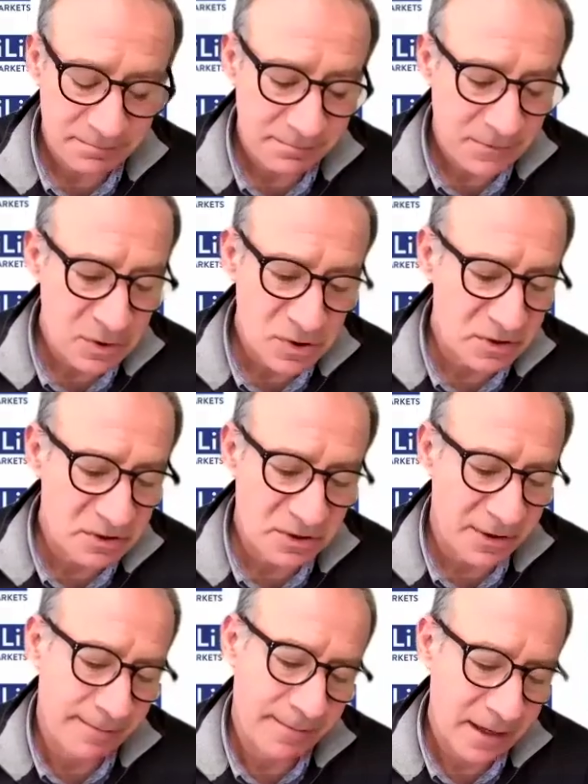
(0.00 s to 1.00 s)
Look, no,
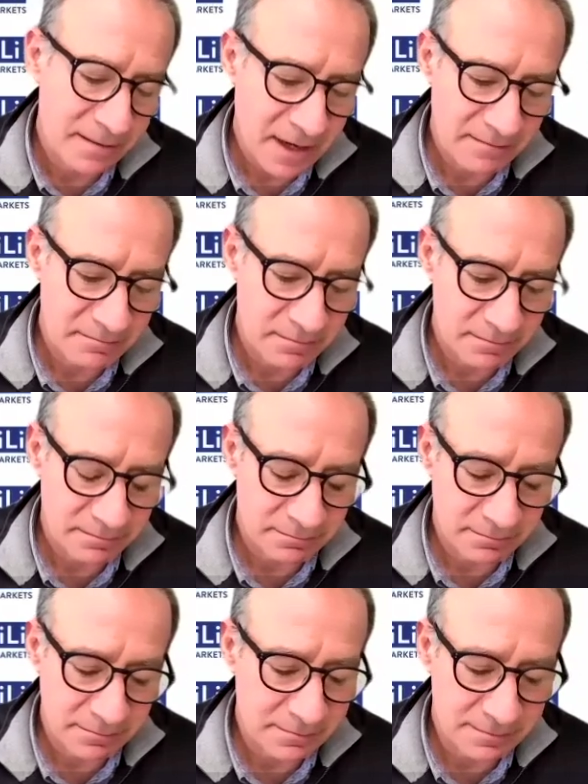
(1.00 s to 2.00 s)
I'm
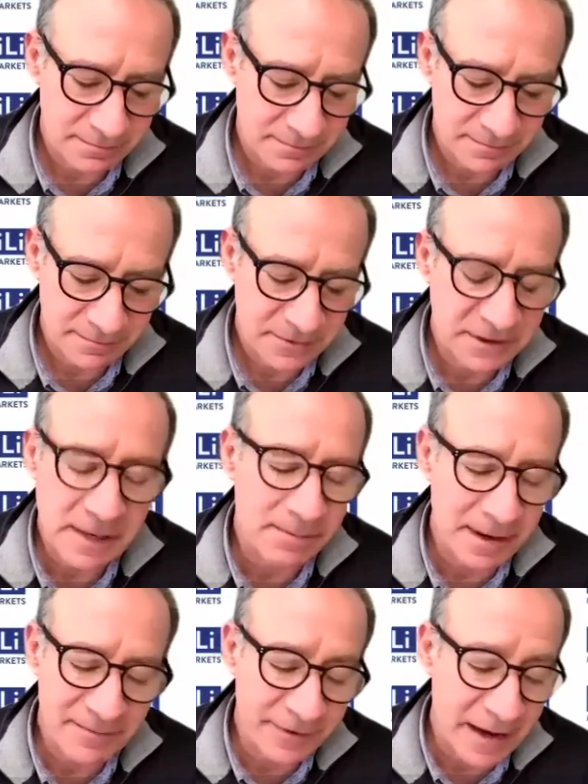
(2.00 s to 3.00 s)

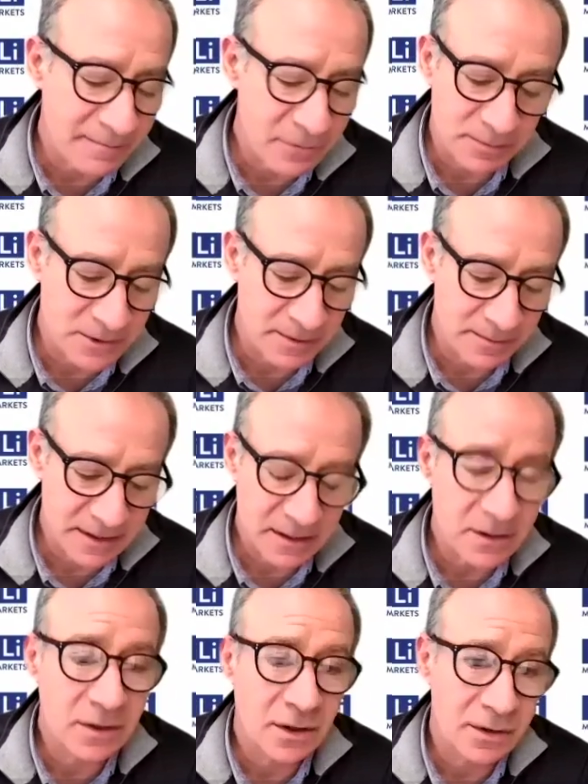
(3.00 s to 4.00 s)
simply I'm
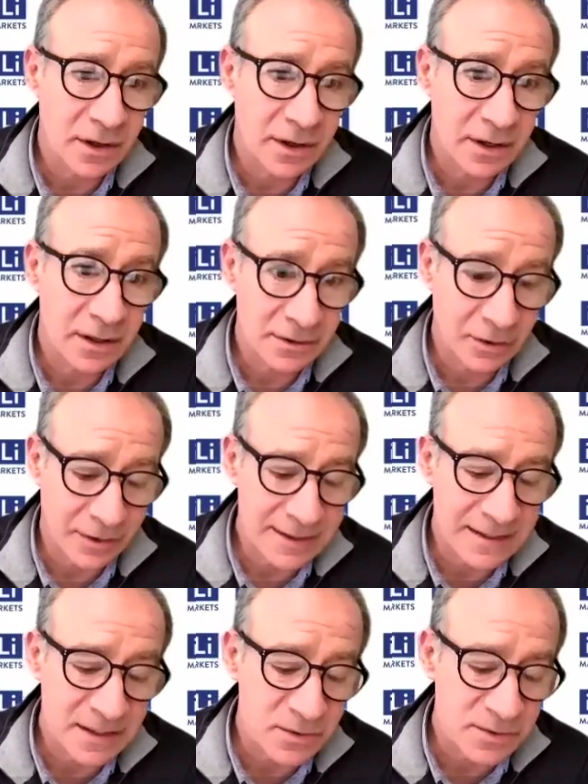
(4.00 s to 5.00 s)
optimistic on
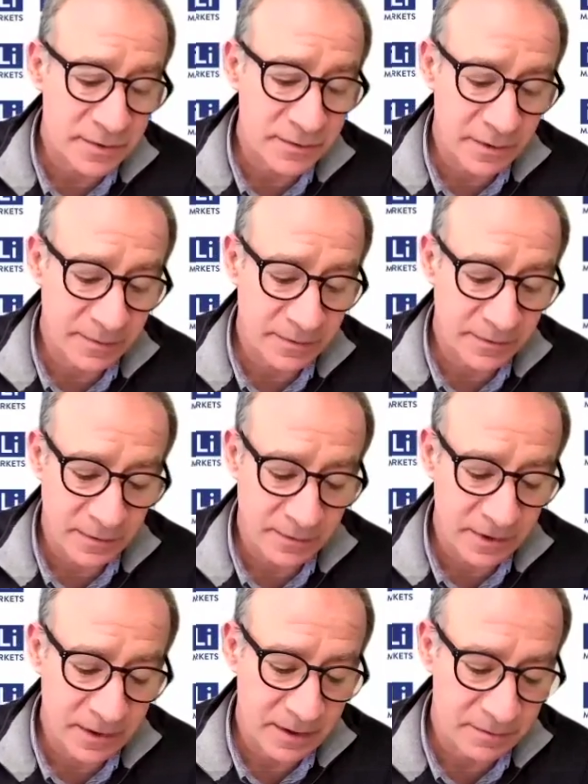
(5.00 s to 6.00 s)
this industry from
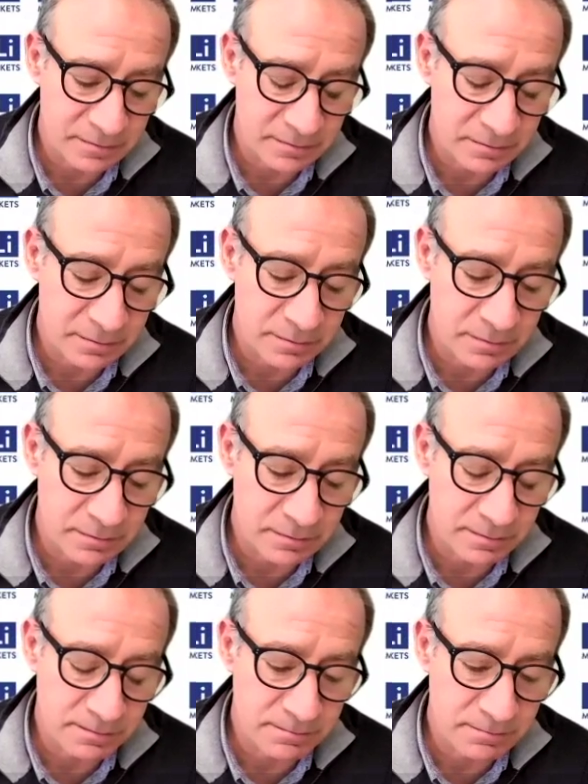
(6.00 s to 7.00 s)
a
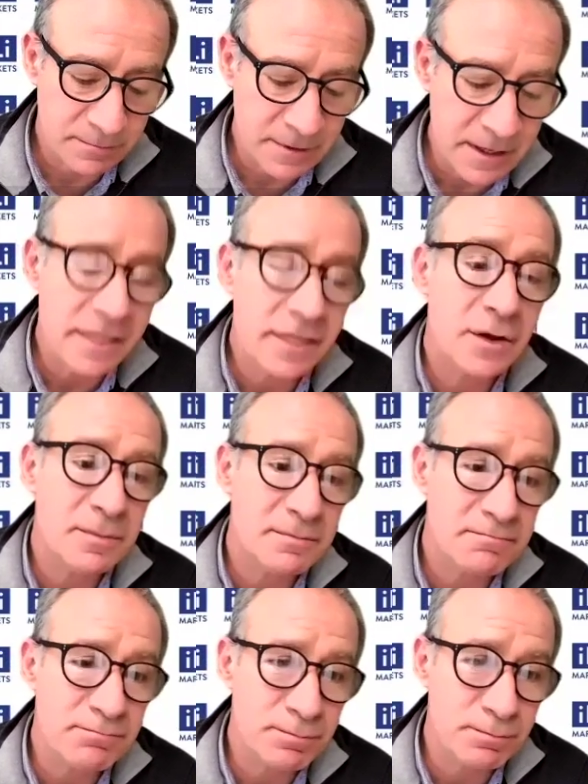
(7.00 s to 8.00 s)

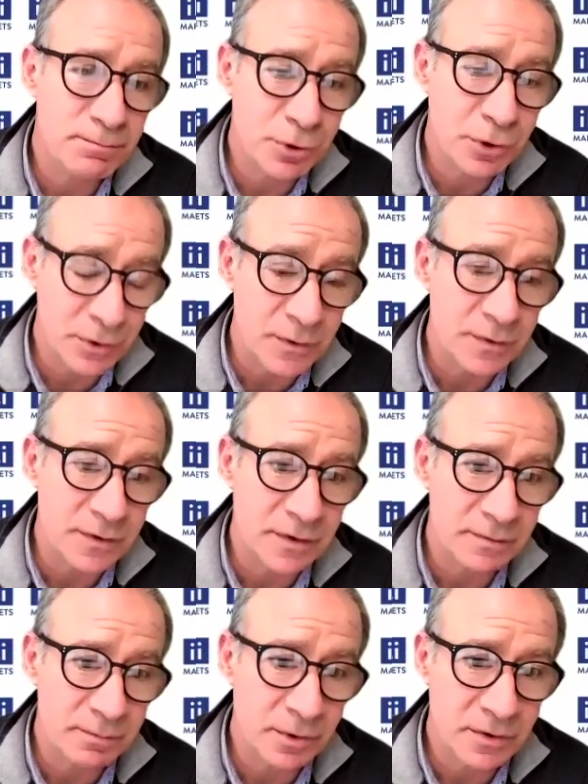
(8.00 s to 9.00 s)
lithium producer's
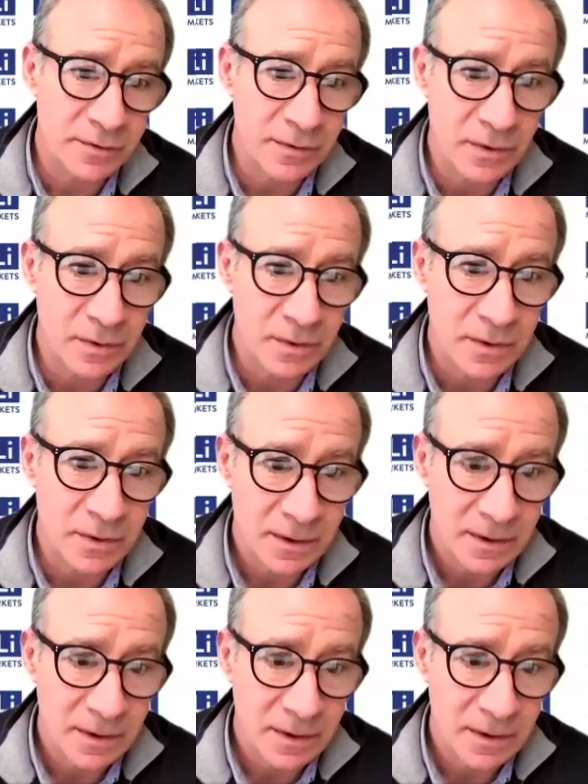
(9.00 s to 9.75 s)
point of view.